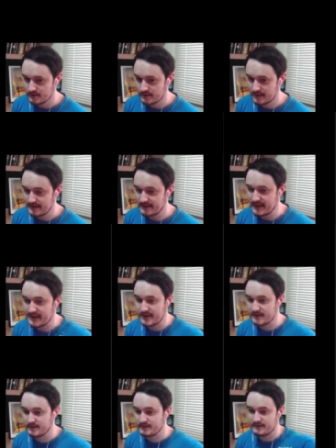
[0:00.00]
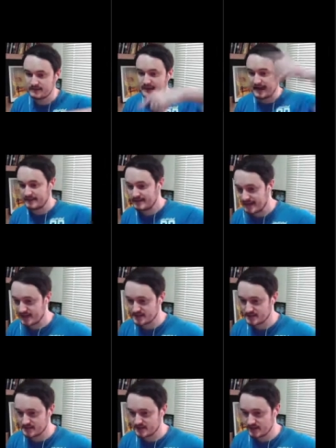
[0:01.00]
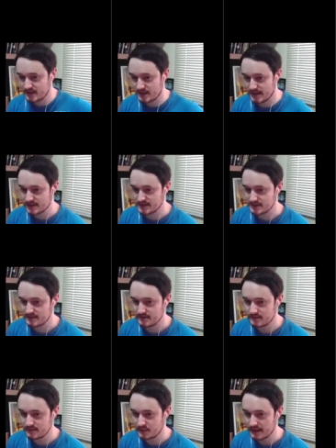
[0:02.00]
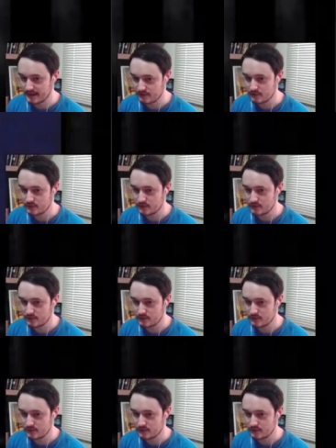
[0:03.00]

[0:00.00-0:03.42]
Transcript: and then that takes us to the next level.